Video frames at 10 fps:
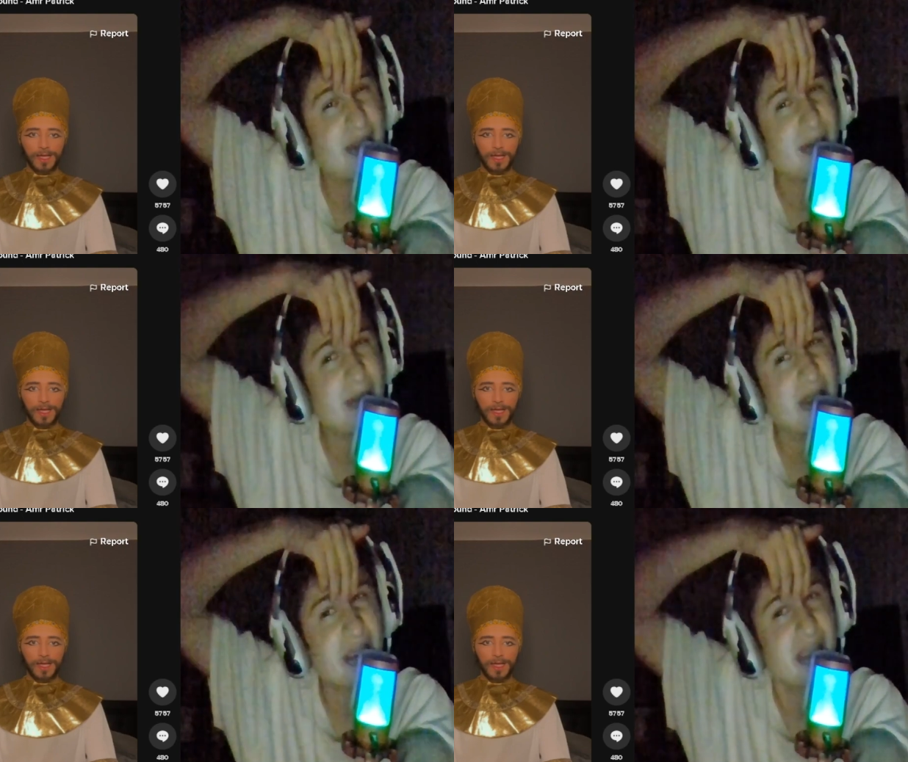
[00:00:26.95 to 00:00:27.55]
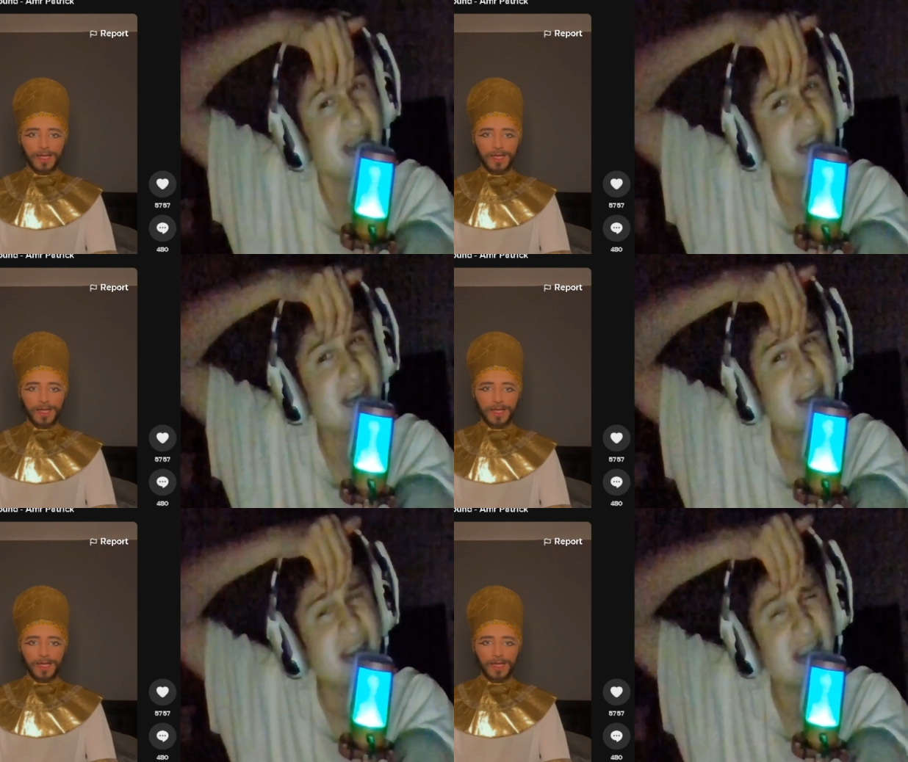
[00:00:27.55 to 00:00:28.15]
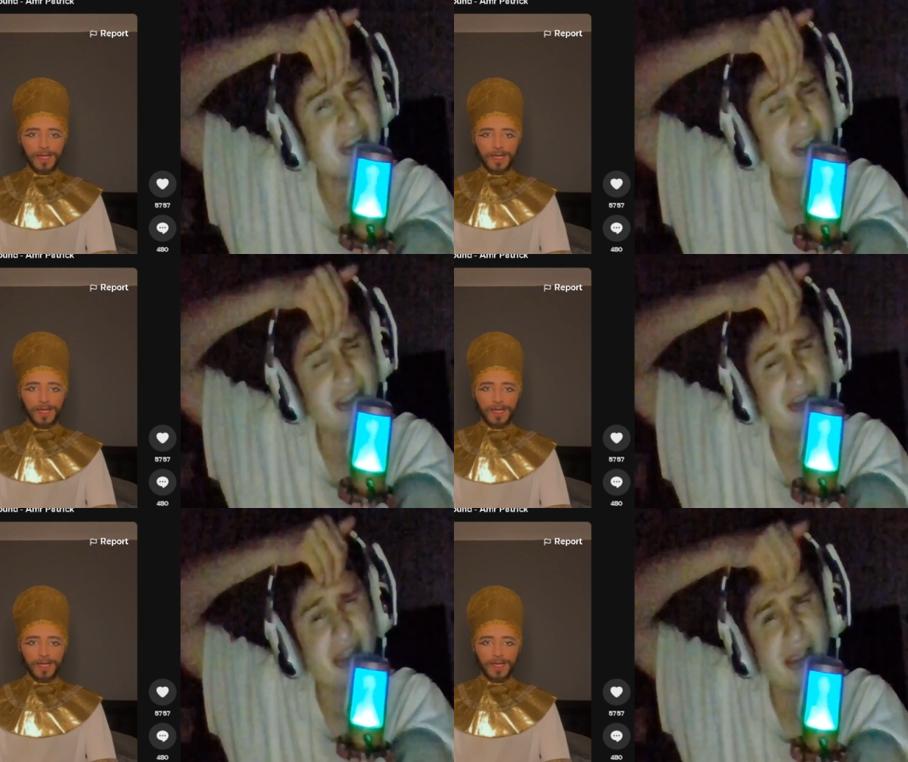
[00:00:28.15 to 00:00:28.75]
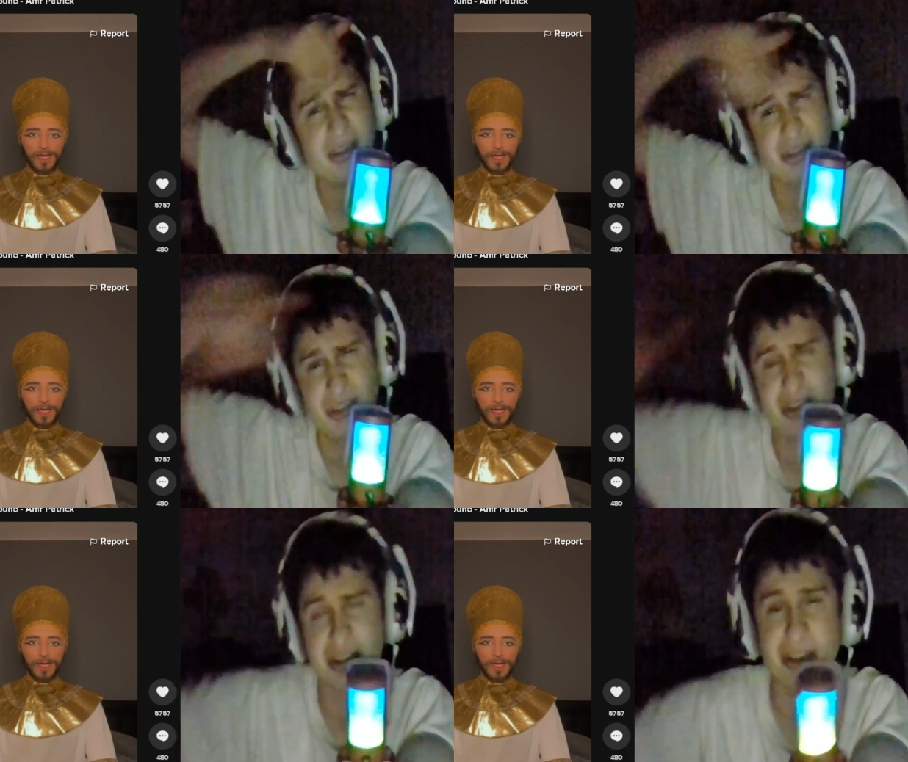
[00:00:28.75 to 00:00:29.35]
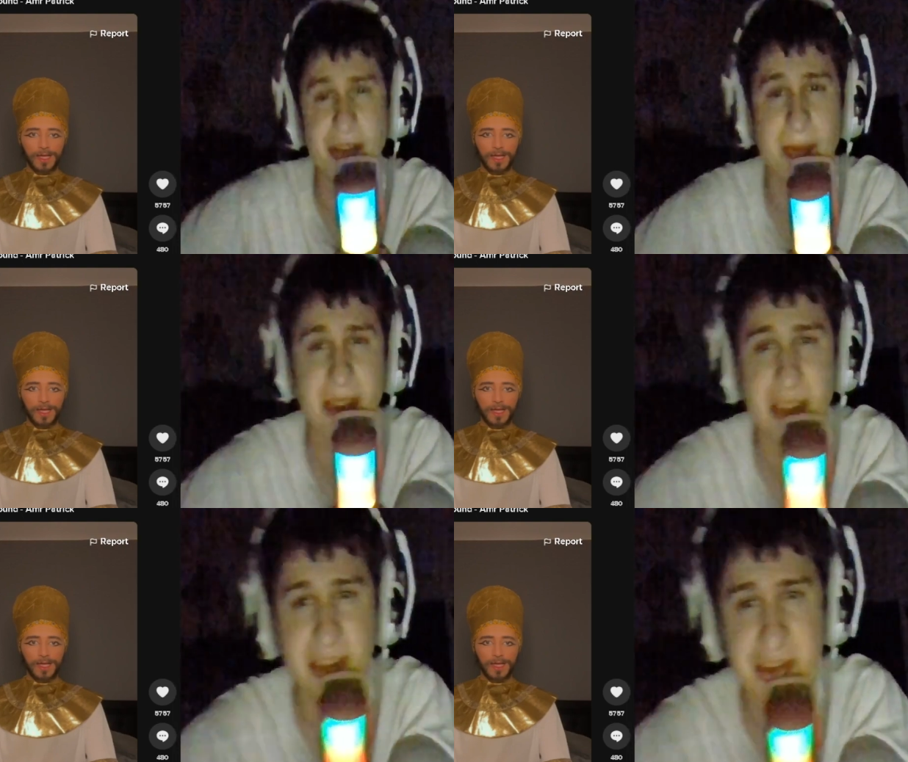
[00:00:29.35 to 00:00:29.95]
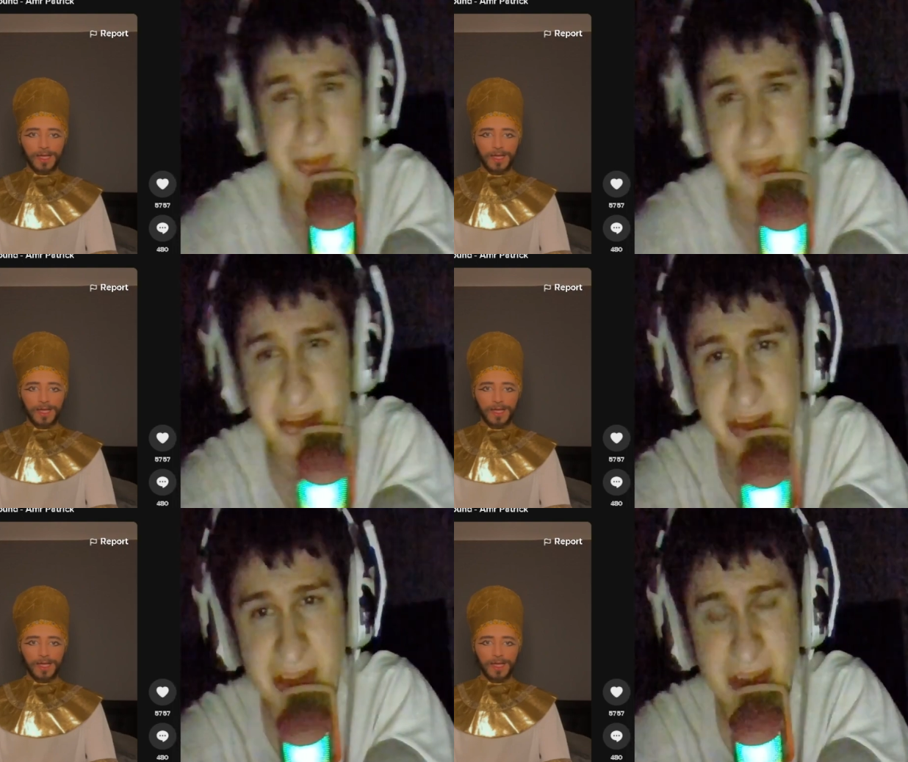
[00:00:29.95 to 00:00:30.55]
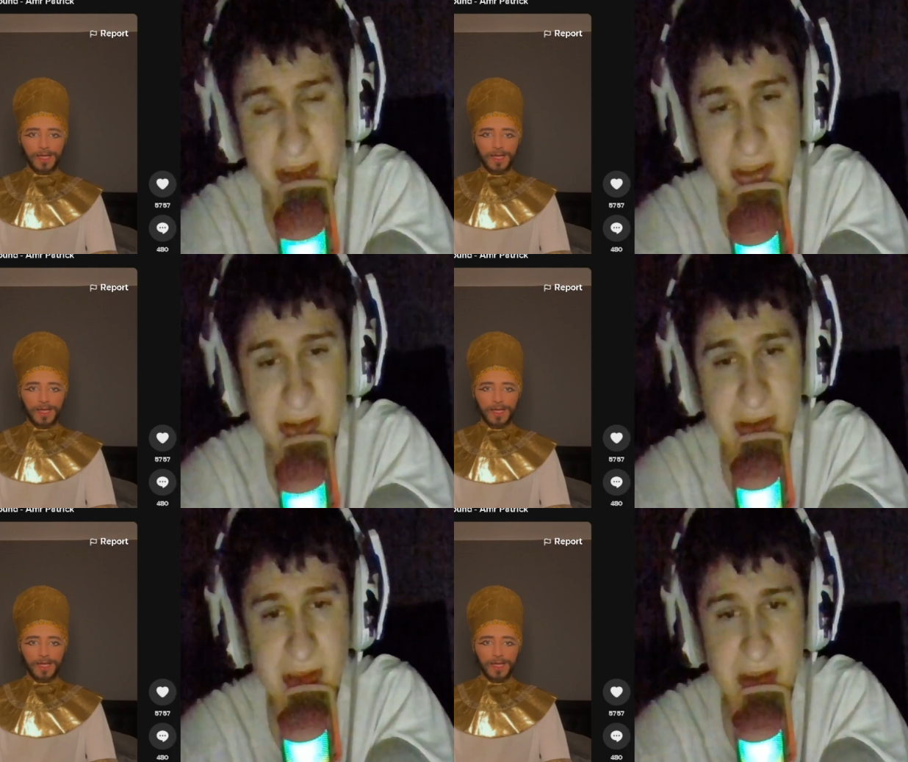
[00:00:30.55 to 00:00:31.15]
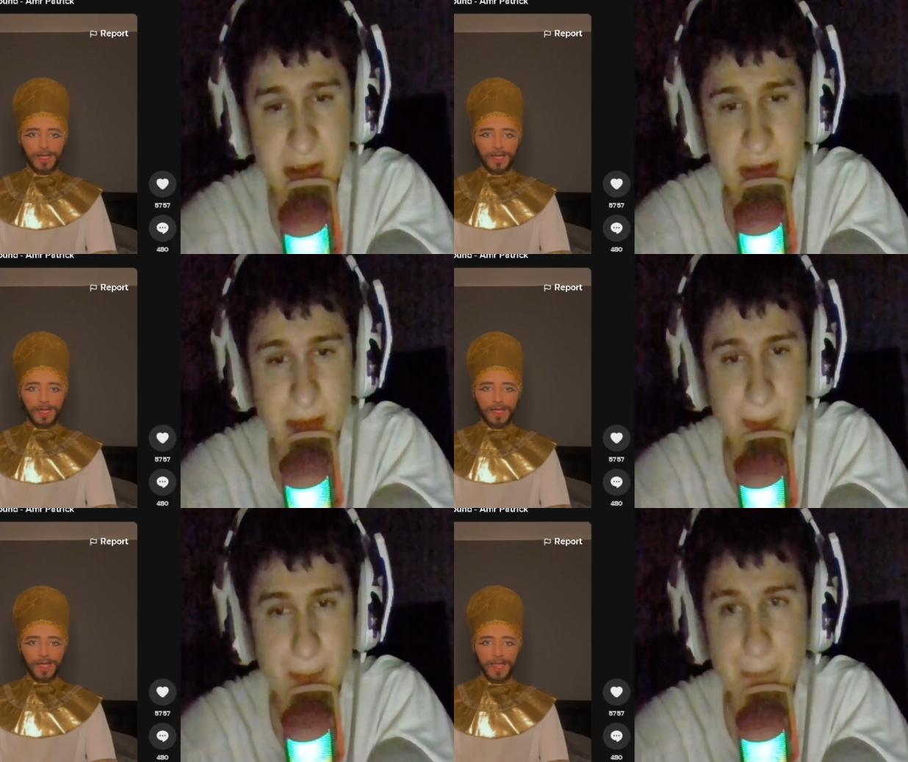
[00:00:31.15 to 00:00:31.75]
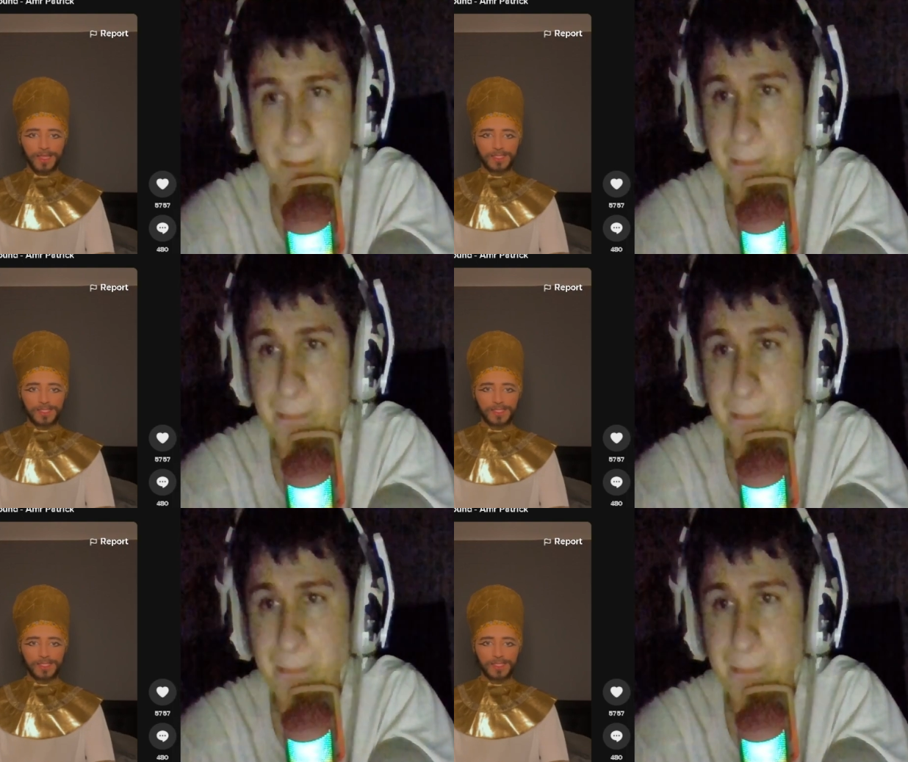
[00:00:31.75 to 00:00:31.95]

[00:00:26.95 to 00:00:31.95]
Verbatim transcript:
Speaker 1: I mean, I guess guess I could try and translate the page, but uh,